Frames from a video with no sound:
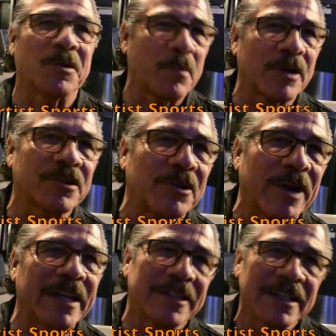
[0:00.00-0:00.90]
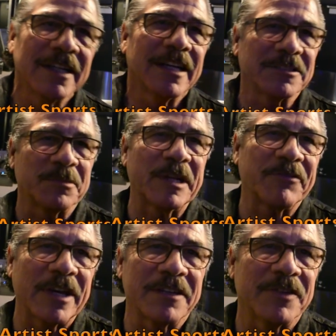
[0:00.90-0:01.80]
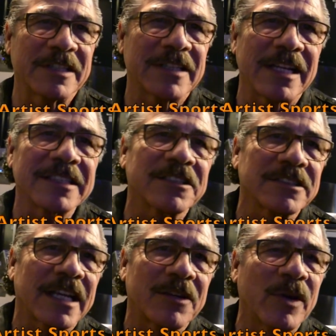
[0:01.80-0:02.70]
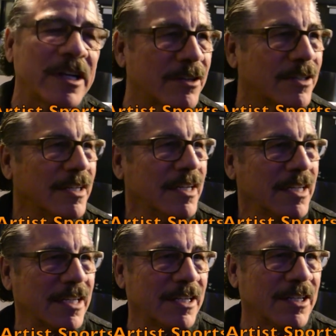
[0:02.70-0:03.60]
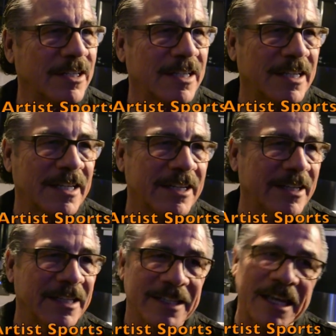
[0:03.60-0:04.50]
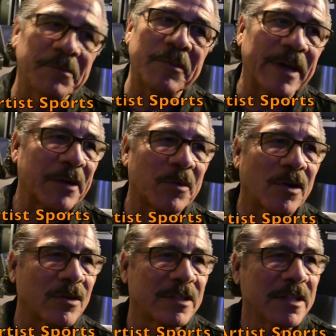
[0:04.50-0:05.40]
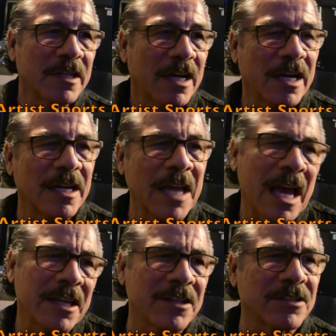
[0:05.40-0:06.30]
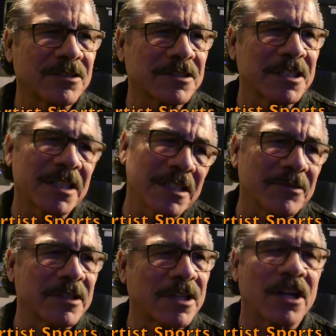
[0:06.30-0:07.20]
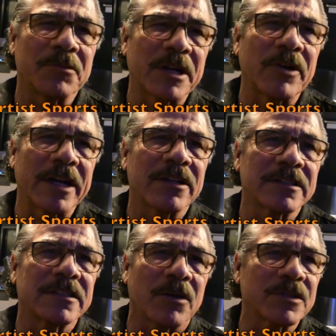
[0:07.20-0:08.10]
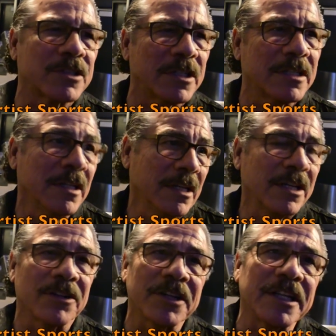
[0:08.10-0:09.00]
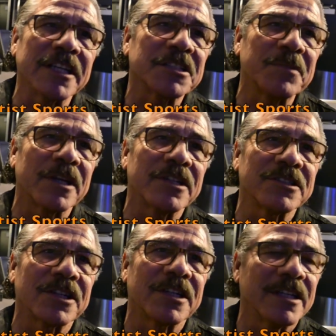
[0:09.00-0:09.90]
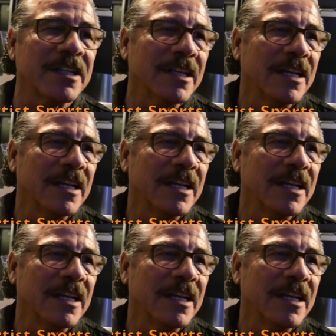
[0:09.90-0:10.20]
Roberto Duran, I was a big fan of his, Alexis Arguello, you know, in the MMA world. You know, to see a Conor McGregor, it's always good. You know, the Diaz brothers are good.